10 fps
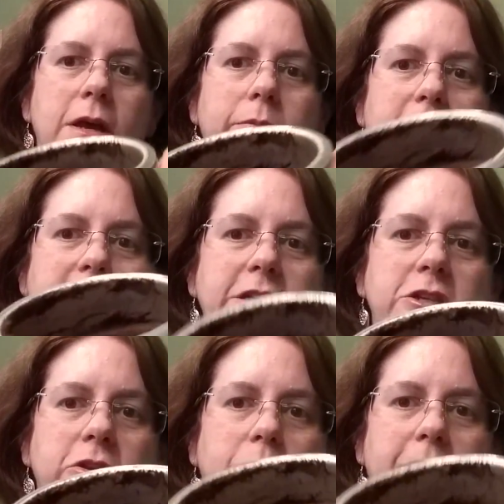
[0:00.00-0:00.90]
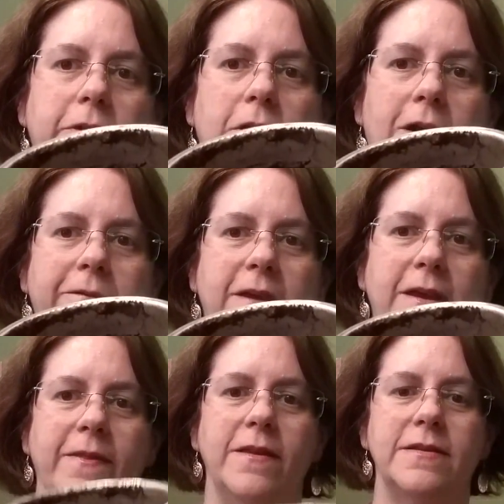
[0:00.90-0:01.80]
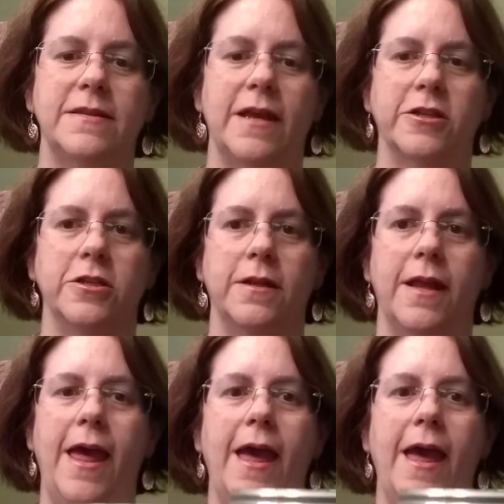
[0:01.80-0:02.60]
But initially you put the coffee in this section.